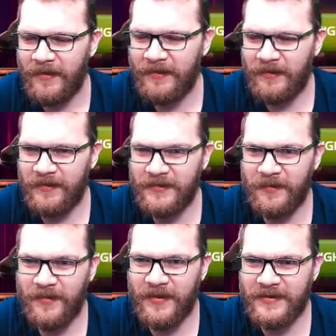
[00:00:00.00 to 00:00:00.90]
And also
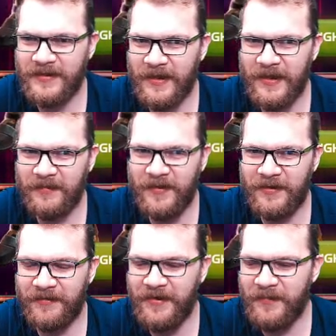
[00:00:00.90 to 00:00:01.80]
because they had
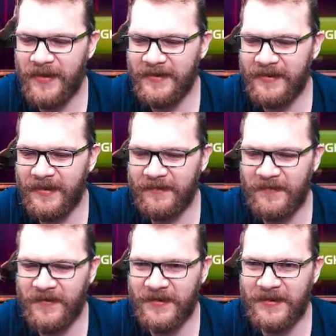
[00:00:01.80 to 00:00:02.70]
been repainted like
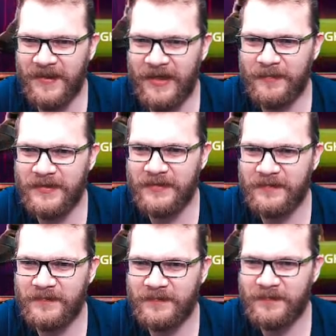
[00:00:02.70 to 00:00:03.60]
40 times.
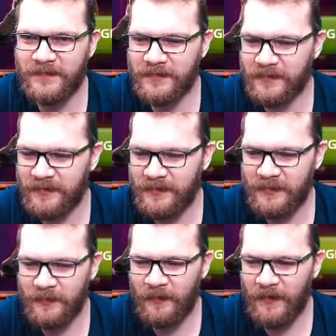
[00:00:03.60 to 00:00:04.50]

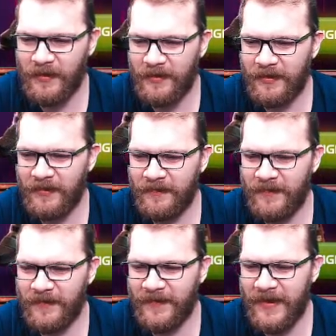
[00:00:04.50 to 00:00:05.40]
Uh,
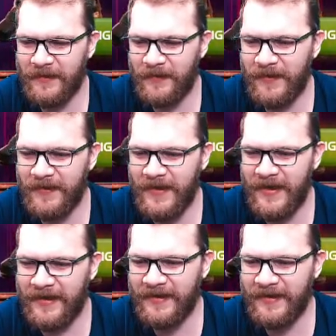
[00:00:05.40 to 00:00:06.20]
for that one, yeah,